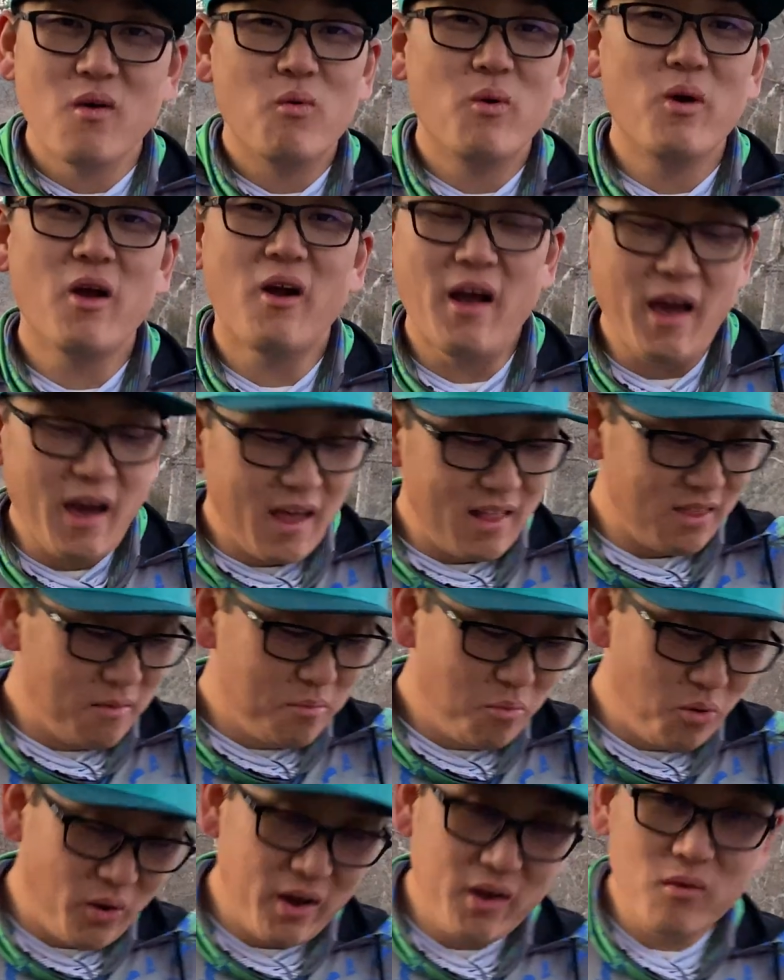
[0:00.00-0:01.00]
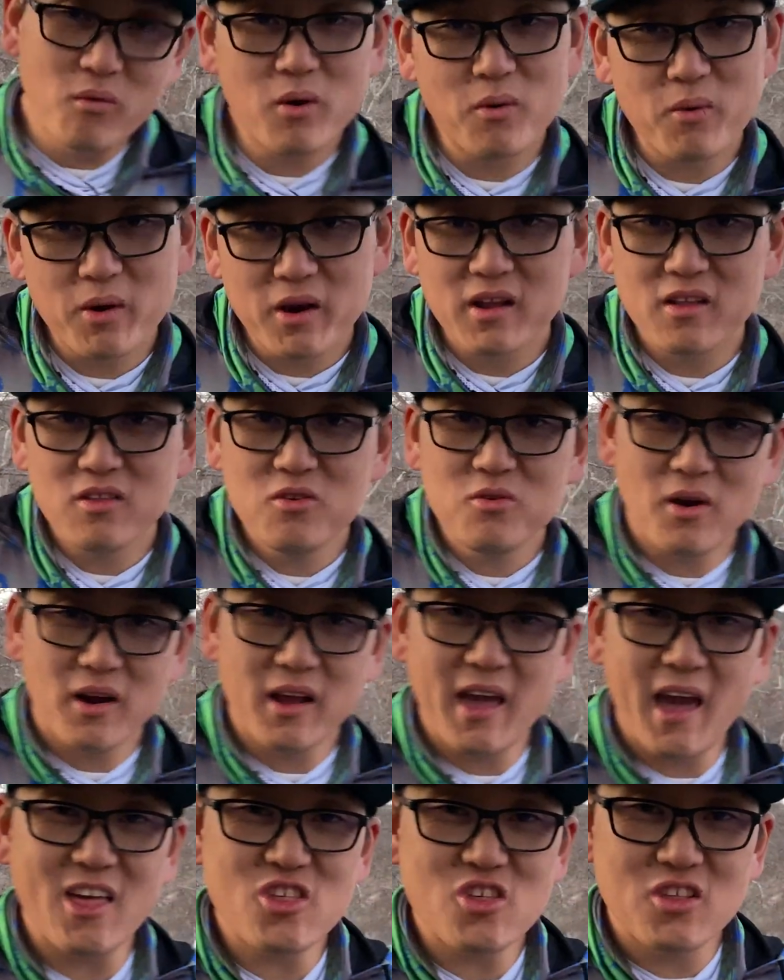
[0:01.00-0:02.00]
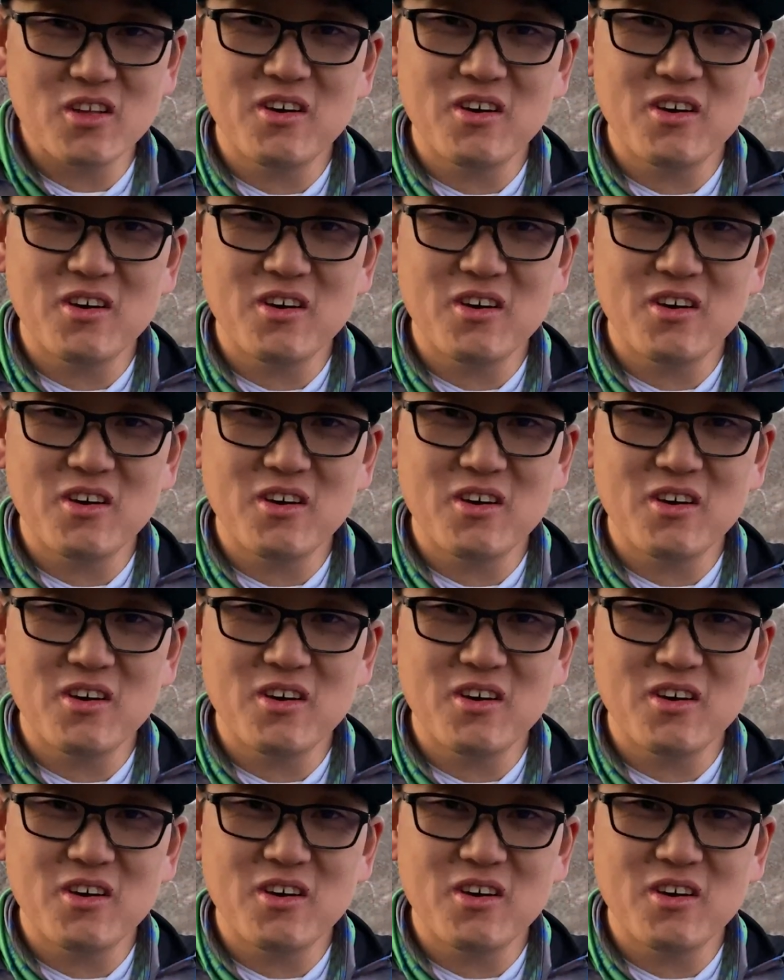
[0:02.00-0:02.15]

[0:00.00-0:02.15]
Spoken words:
We are at the point where we're gonna do our catch and